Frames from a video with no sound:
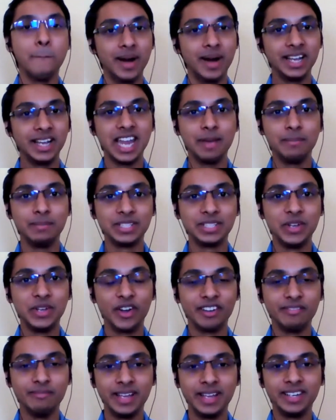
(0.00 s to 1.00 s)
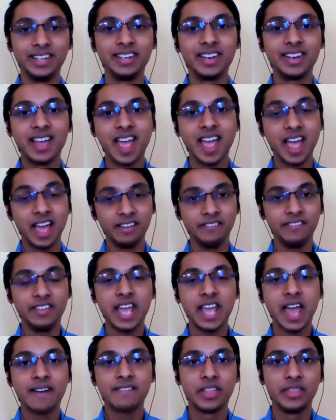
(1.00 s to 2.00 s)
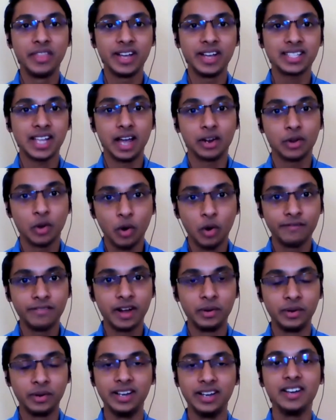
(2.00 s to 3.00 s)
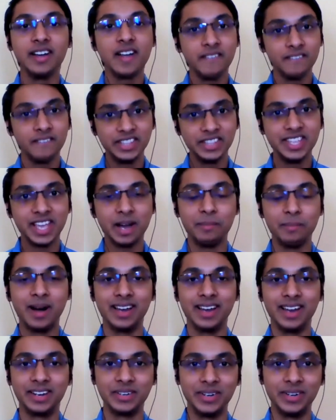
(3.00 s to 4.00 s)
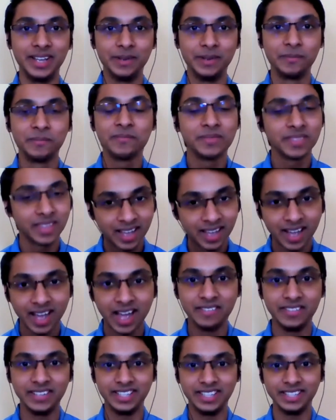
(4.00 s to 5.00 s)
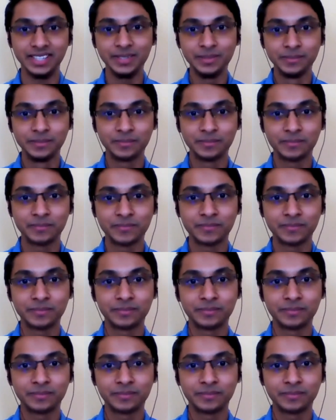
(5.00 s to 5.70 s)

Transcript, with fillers: My name is Gaurav Menon, and we have with us our co-founder Vidya Bala today. Hi, Vidya.